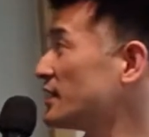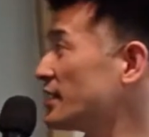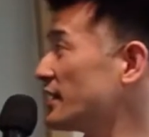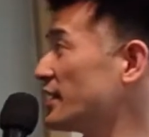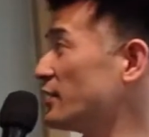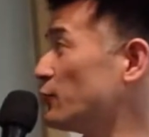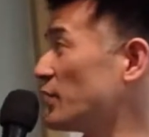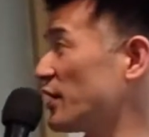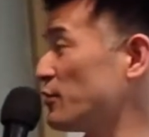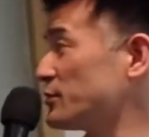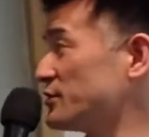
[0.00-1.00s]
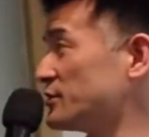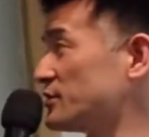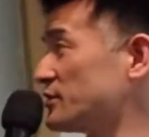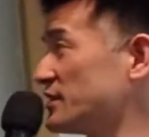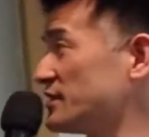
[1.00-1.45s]
And what
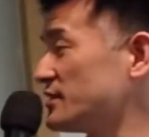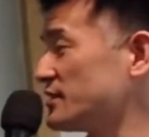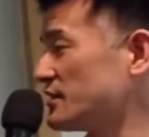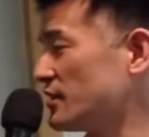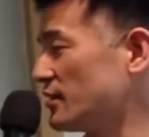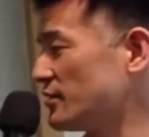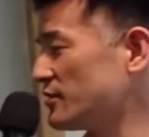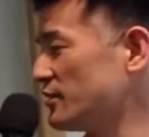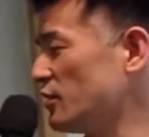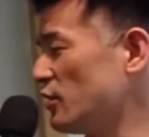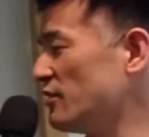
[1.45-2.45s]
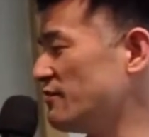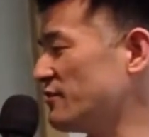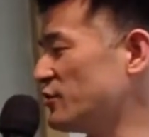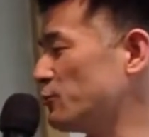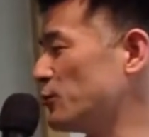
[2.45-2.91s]
happens, this is an
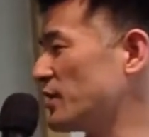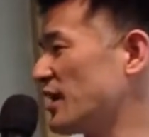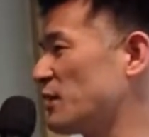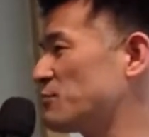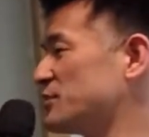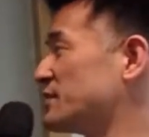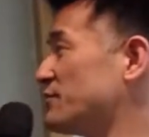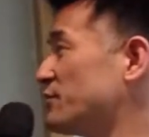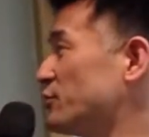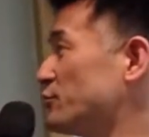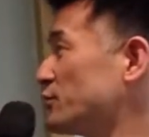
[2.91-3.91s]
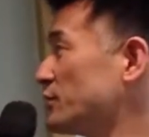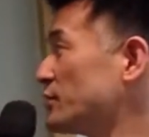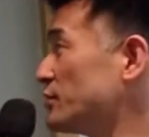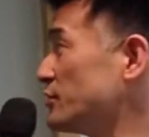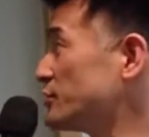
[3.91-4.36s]
overview of what happens if you
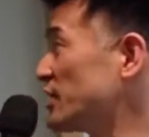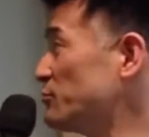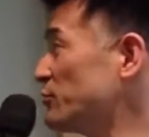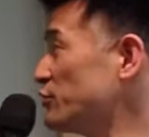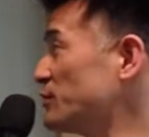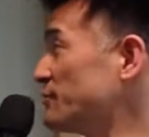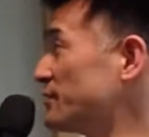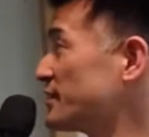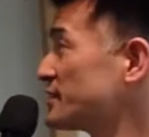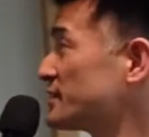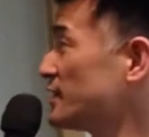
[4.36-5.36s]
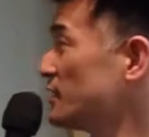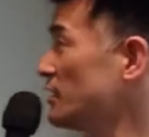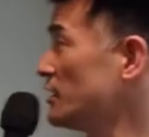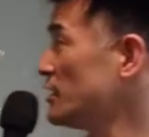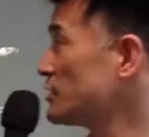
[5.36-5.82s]
use mruby with it.
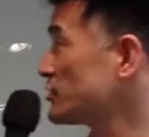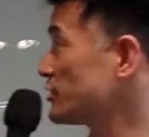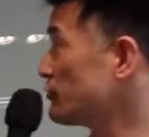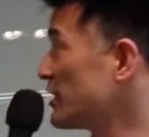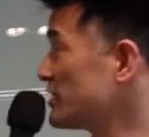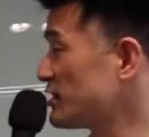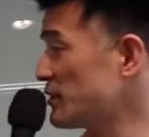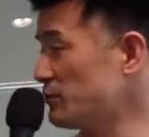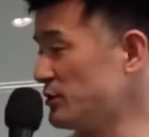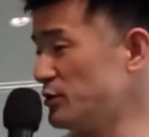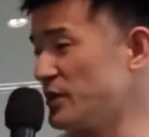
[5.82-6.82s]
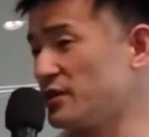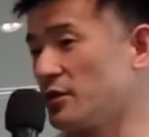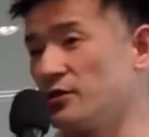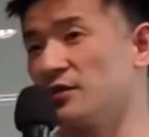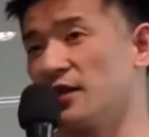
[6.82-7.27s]
So you write some mruby
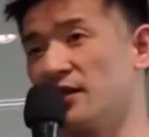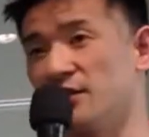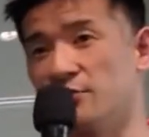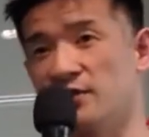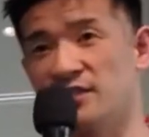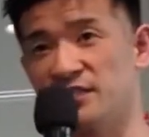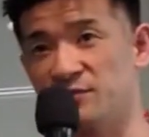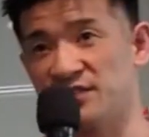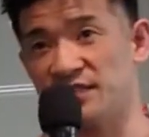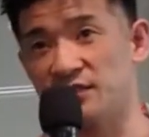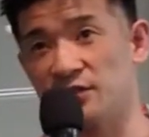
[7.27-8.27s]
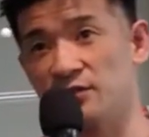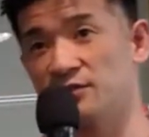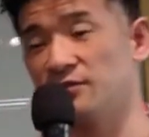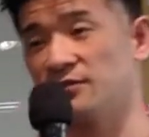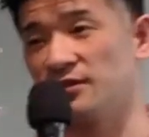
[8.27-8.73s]
code and you write some C
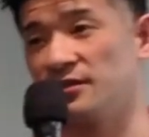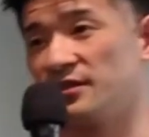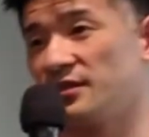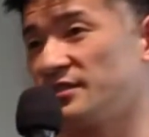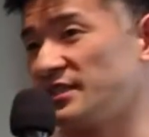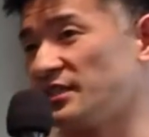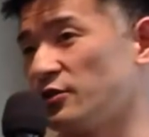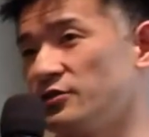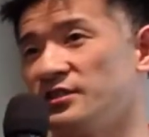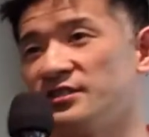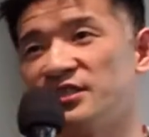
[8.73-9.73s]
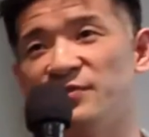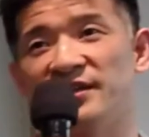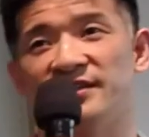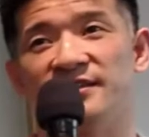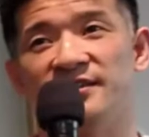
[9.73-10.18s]
code. C code is
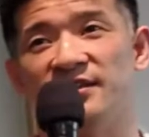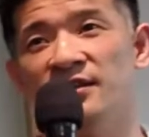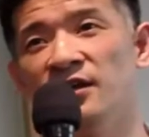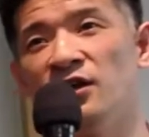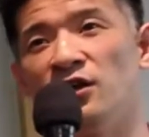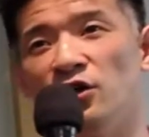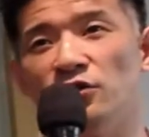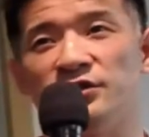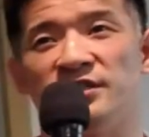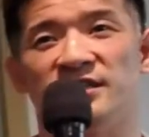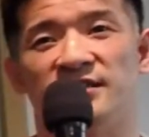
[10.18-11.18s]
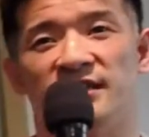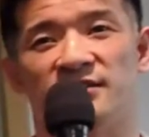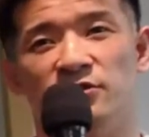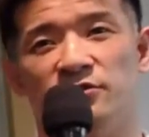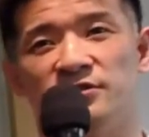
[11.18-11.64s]
typically the loader
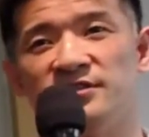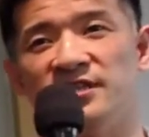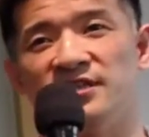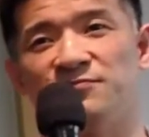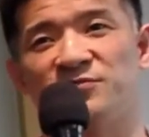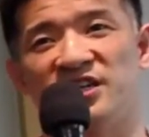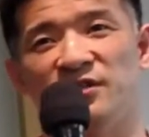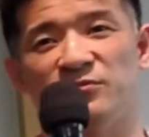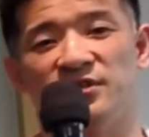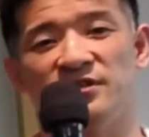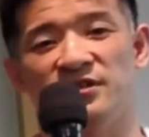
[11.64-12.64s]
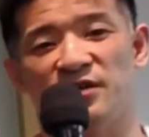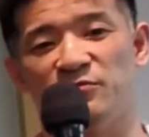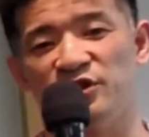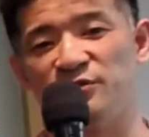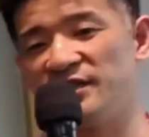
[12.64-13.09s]
that loads
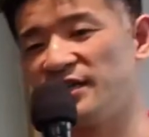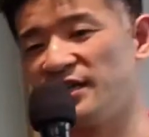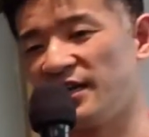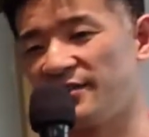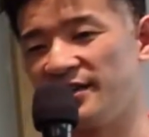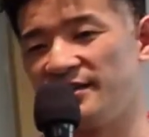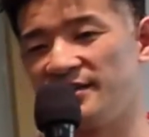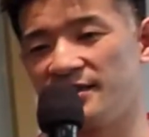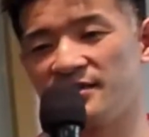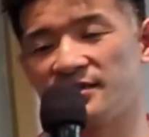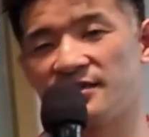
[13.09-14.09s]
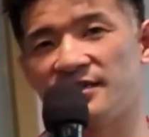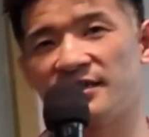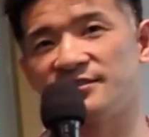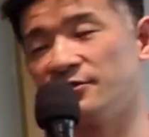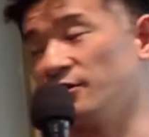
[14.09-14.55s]
mruby and then
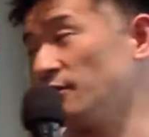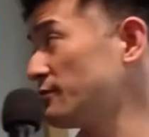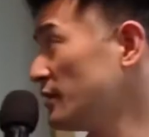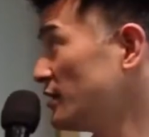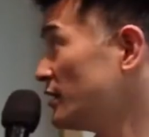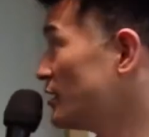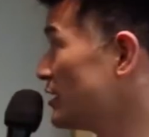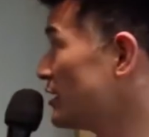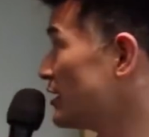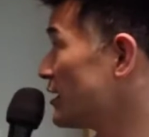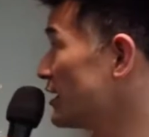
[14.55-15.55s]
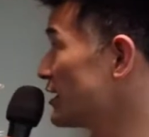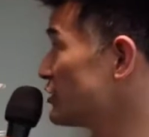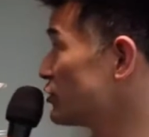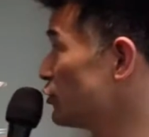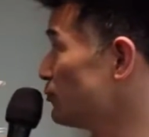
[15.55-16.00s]
kicks it off. And
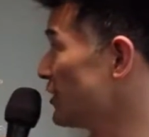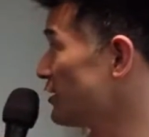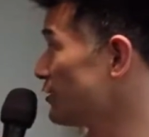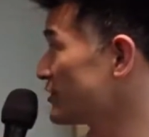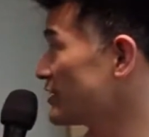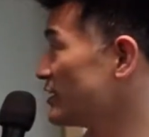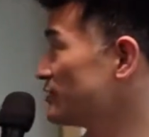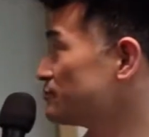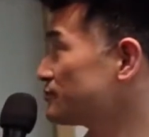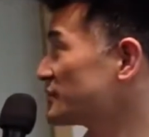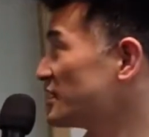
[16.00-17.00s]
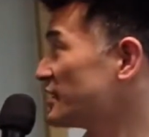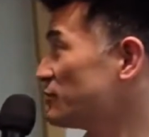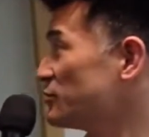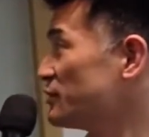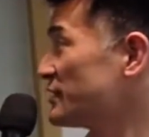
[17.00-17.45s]
you compile the
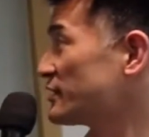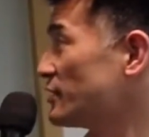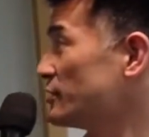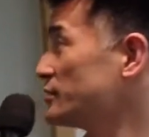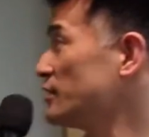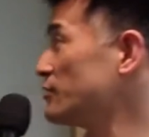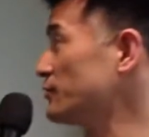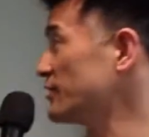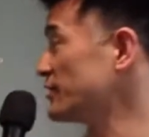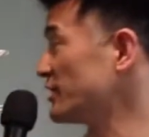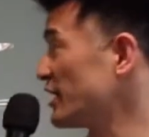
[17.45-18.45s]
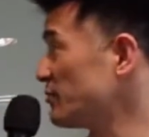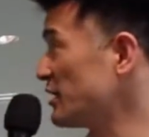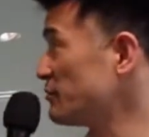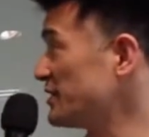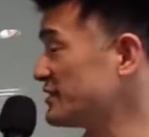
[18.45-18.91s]
mruby code with the
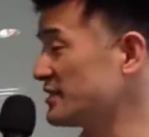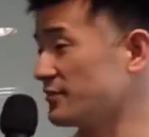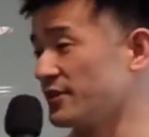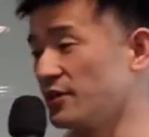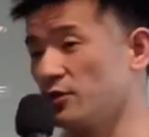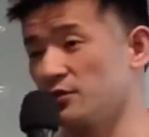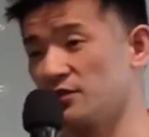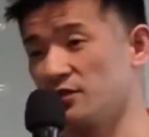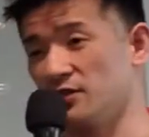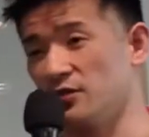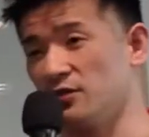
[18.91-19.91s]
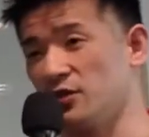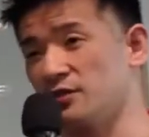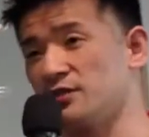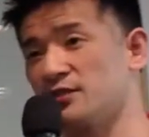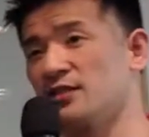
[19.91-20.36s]
mrbc on the
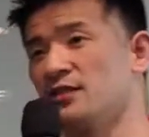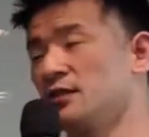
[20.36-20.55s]
host.